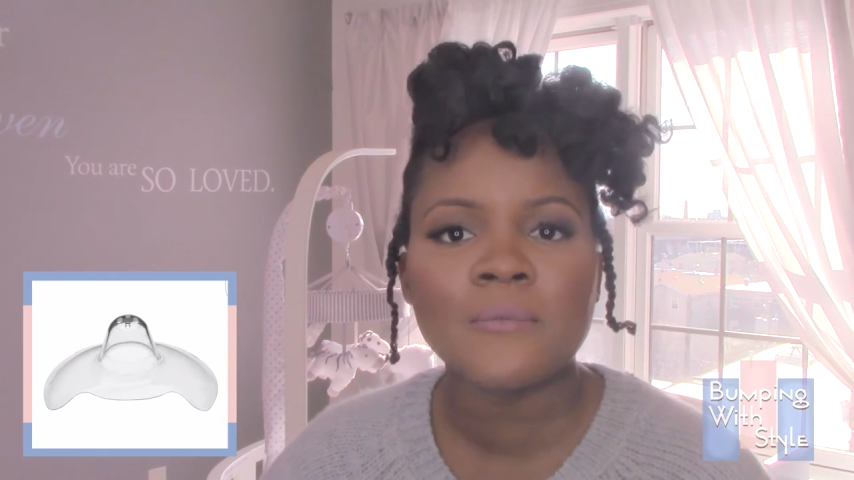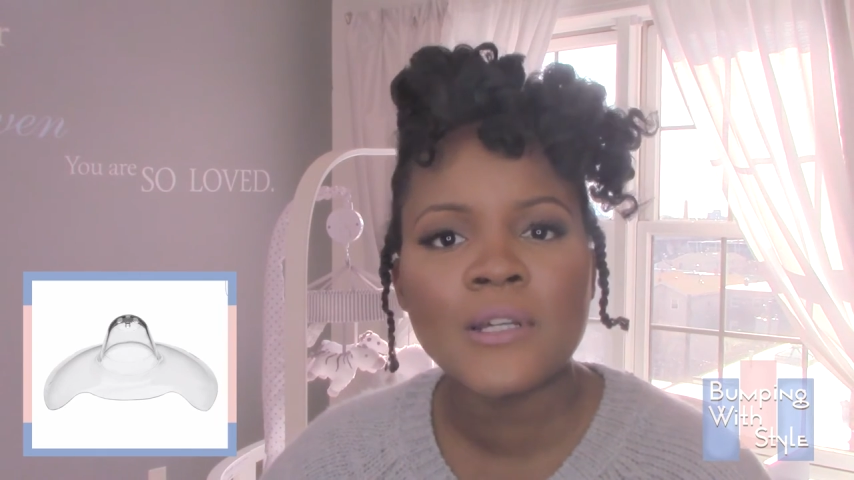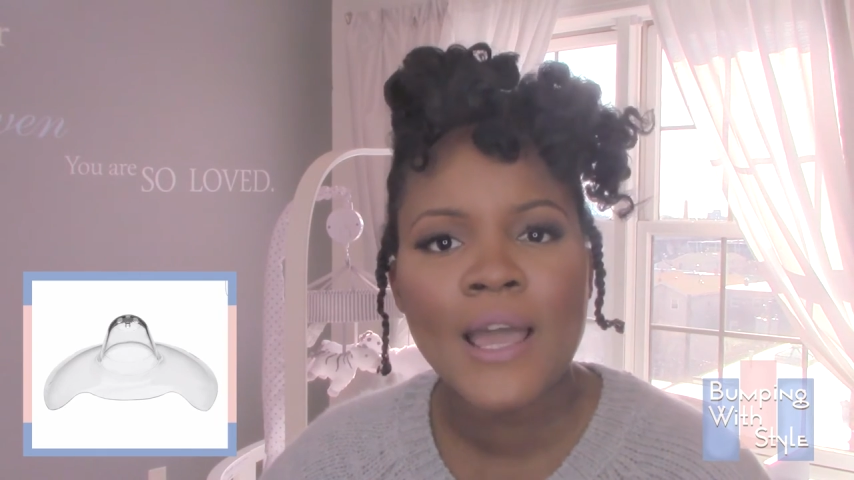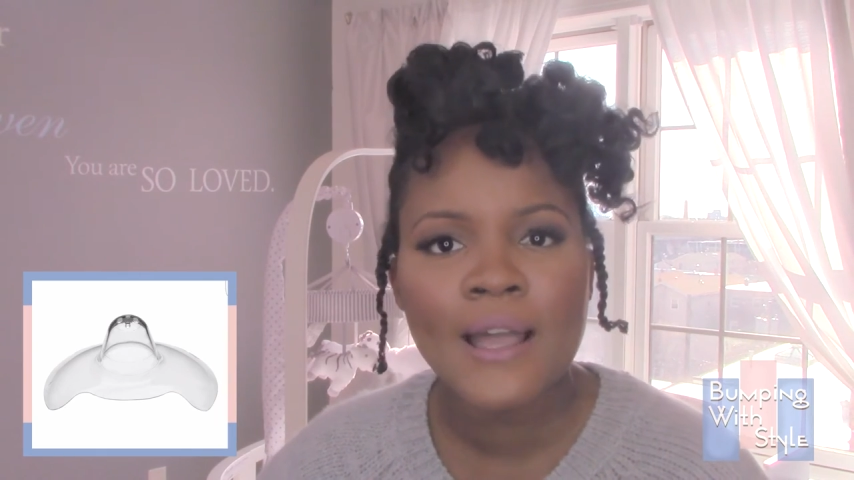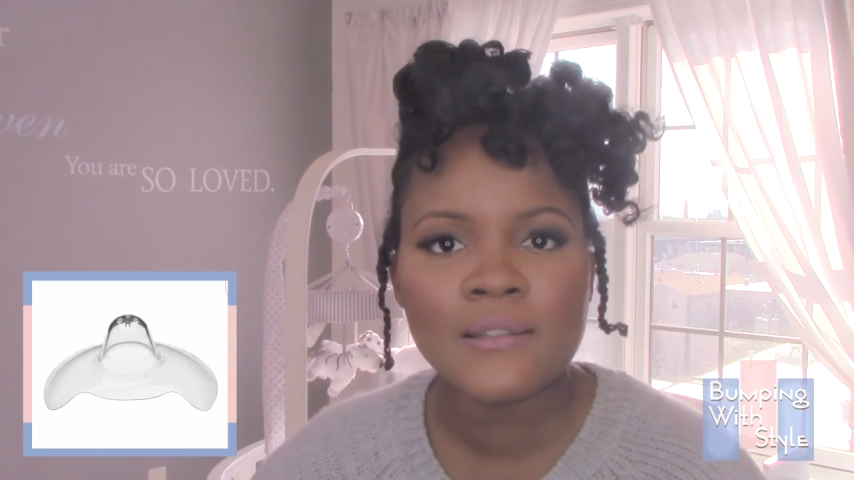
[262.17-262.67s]
I'm
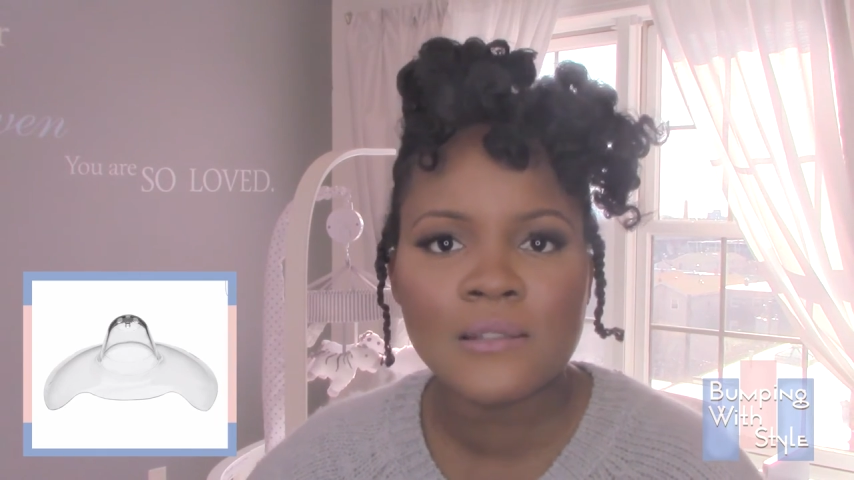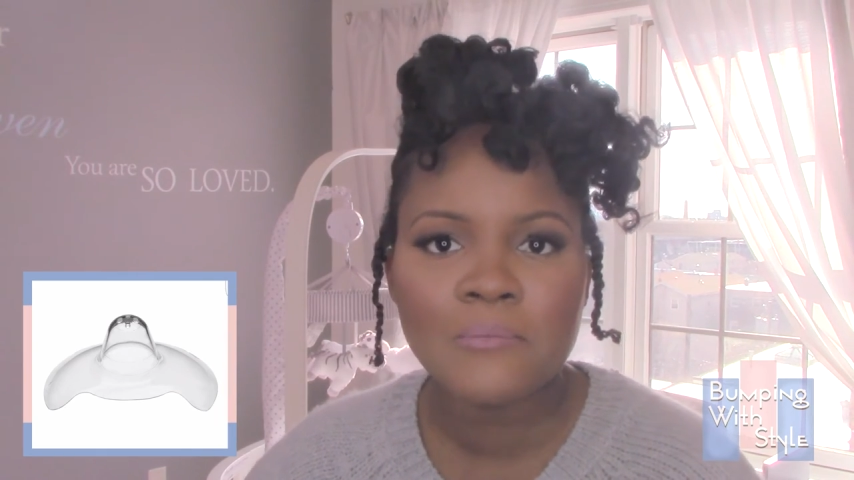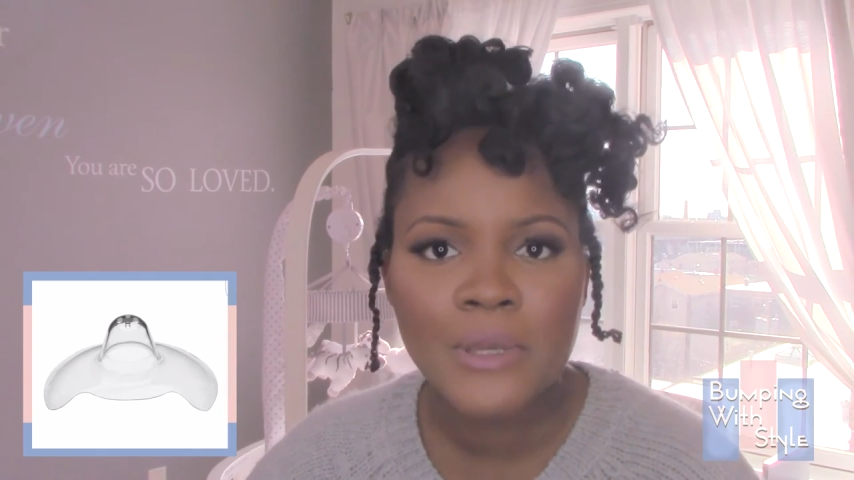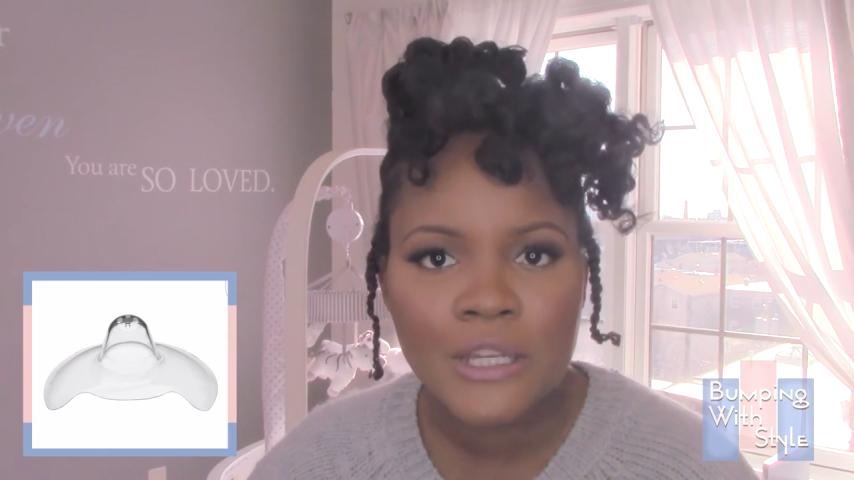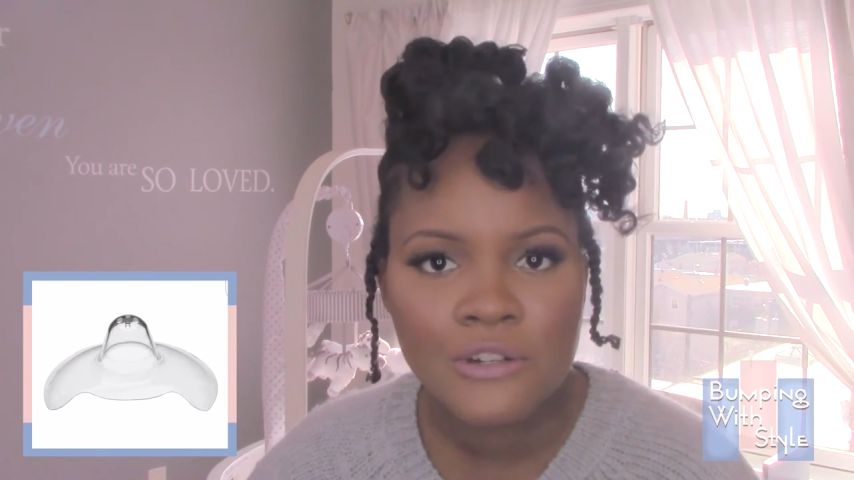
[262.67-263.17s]
gonna add some
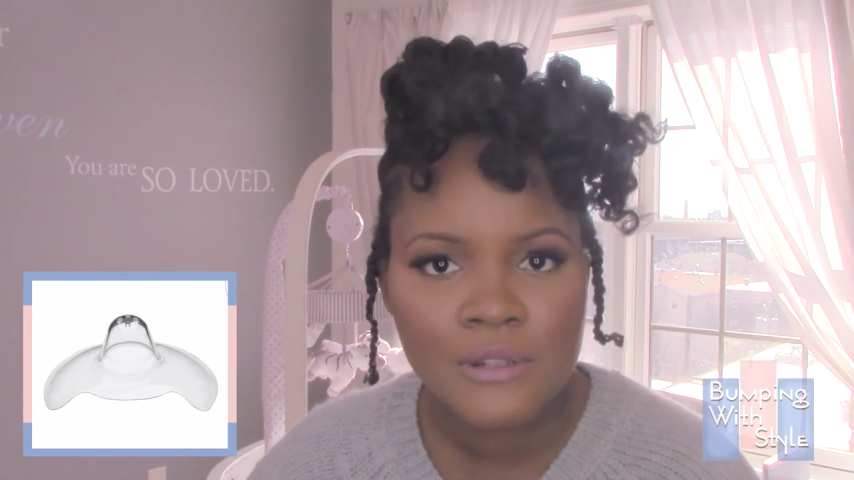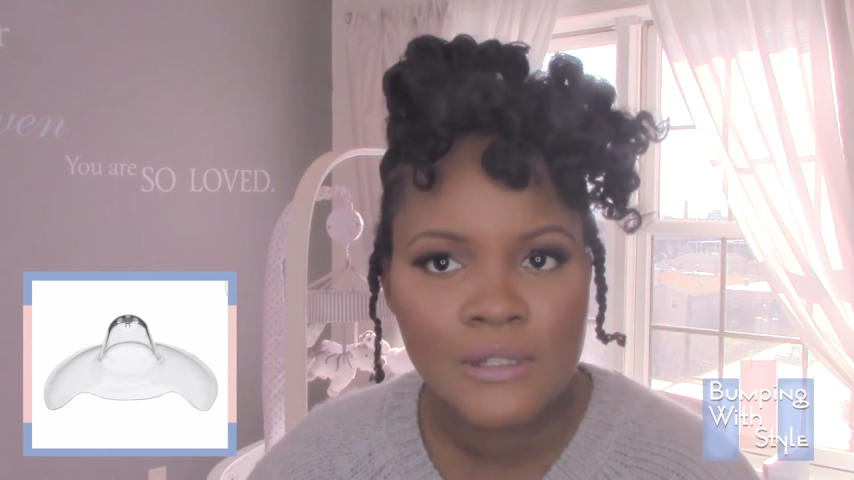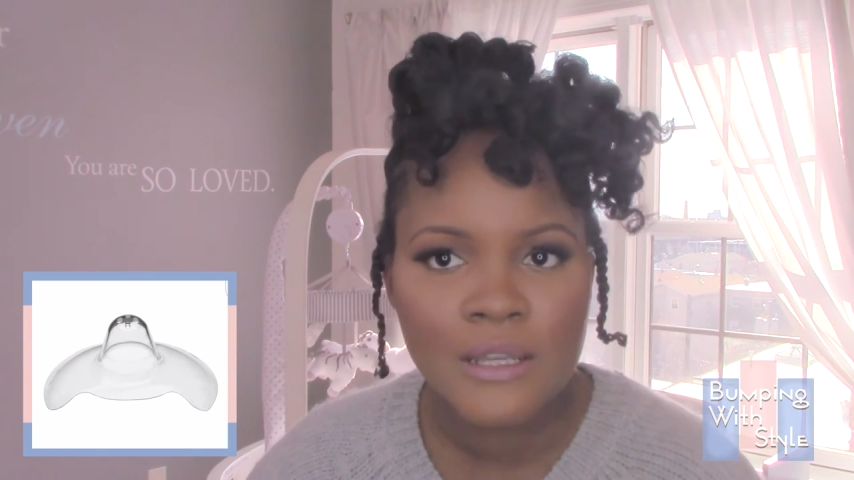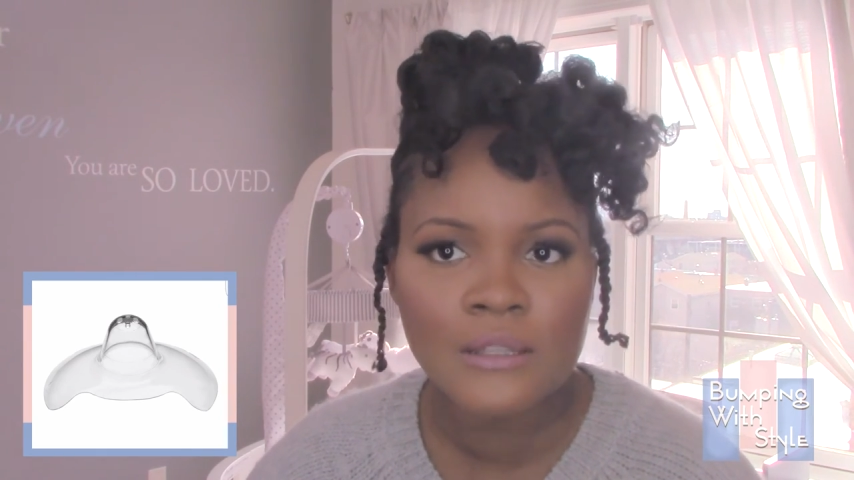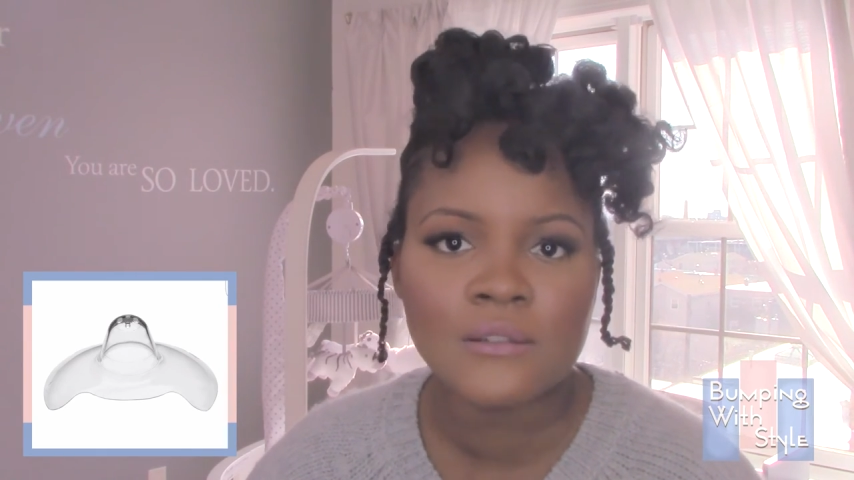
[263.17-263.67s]
pictures
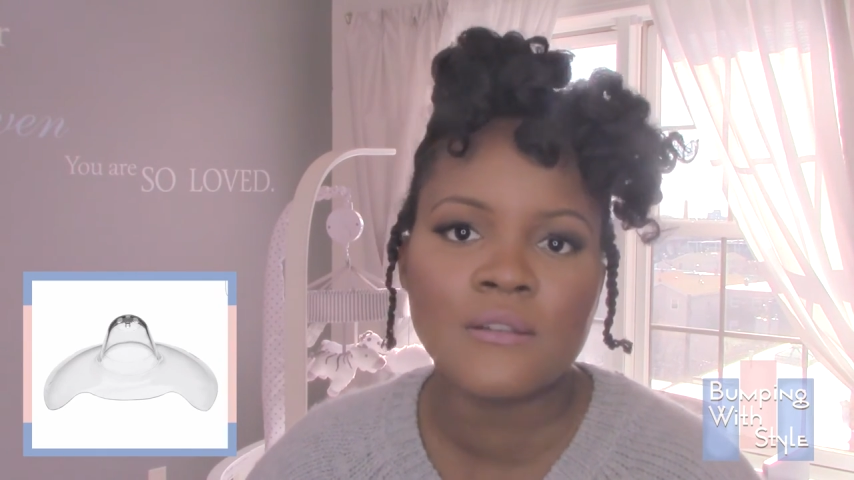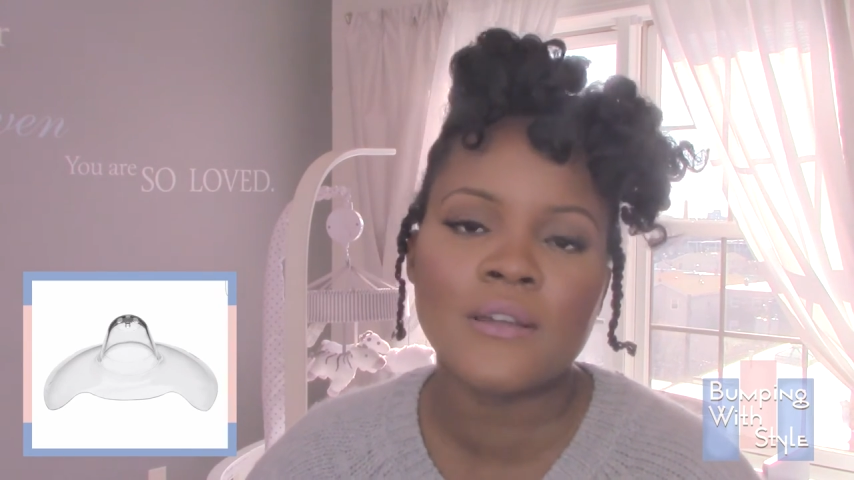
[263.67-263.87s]
in so